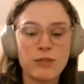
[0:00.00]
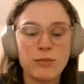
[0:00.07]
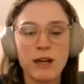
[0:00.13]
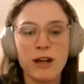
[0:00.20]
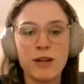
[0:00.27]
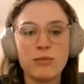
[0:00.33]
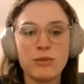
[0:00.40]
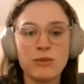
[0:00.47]

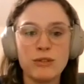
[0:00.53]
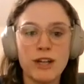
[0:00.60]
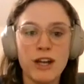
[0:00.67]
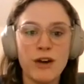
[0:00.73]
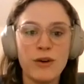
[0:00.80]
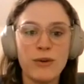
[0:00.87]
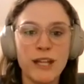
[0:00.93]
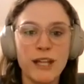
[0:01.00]
Mary
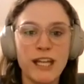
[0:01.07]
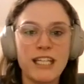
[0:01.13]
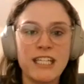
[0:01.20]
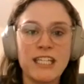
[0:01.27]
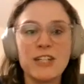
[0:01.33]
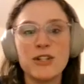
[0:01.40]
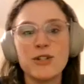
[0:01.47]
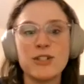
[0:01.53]
Bruno like
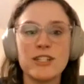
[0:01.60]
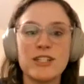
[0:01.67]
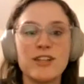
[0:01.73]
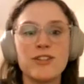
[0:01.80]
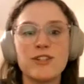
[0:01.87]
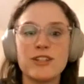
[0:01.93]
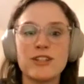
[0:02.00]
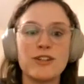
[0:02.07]
years and
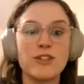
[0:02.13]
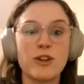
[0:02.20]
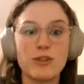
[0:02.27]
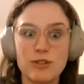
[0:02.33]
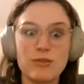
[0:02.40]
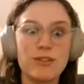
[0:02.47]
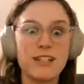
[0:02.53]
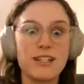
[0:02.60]
years and years ago.
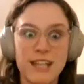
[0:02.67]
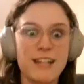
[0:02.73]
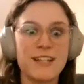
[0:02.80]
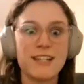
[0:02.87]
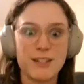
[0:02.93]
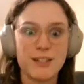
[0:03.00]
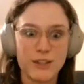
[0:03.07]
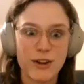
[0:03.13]
She was a
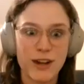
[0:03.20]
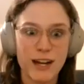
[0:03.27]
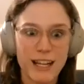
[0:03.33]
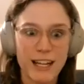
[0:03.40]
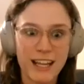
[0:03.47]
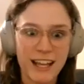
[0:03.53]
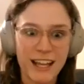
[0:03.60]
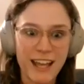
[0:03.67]
dentist
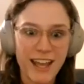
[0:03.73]
already.